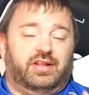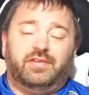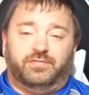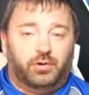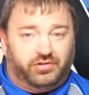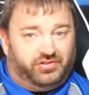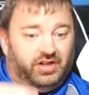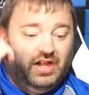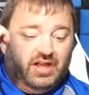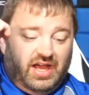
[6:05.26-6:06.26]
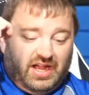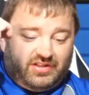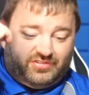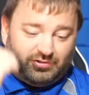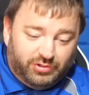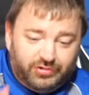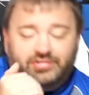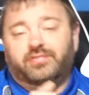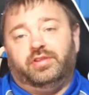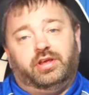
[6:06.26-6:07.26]
not focusing,
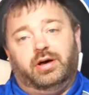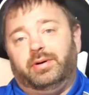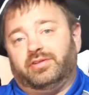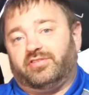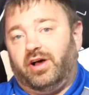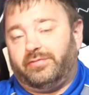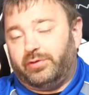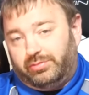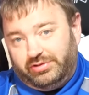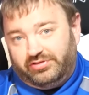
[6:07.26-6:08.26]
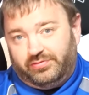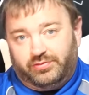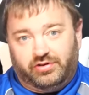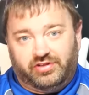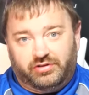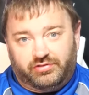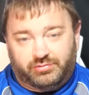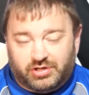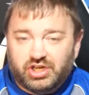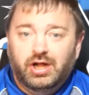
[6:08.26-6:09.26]
exclusively about software releasing for Nintendo
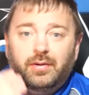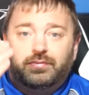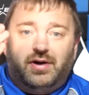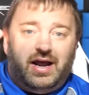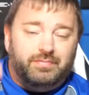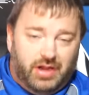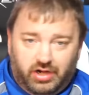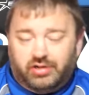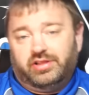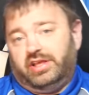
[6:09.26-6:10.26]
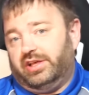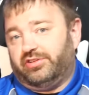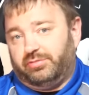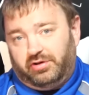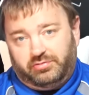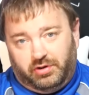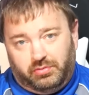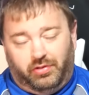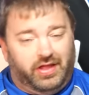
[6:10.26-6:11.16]
Switch, primarily in 2021.